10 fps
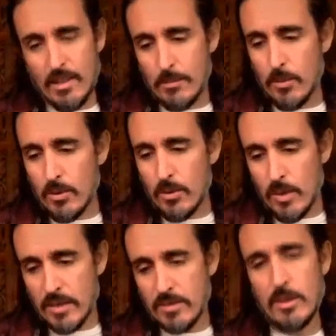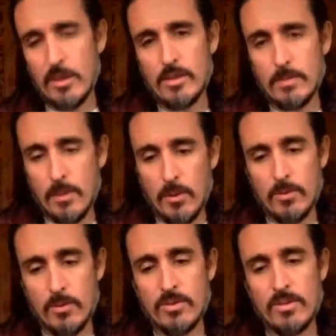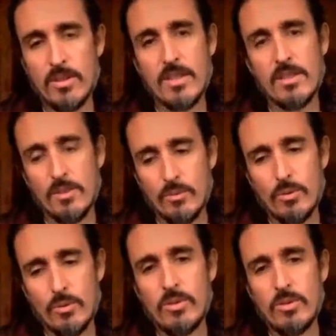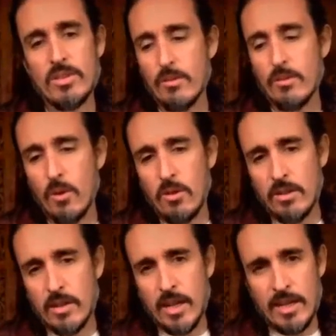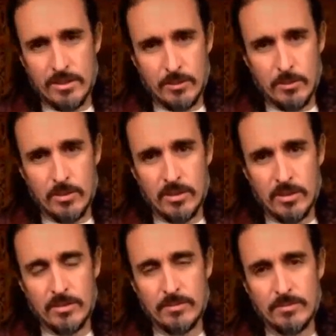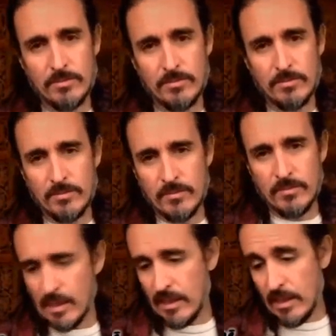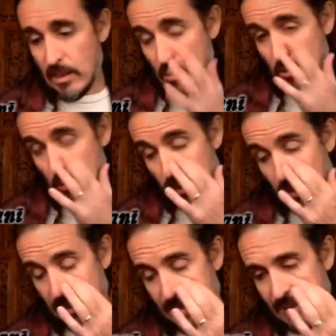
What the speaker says: Mula wants to expose the roots of all the lies in the world, so that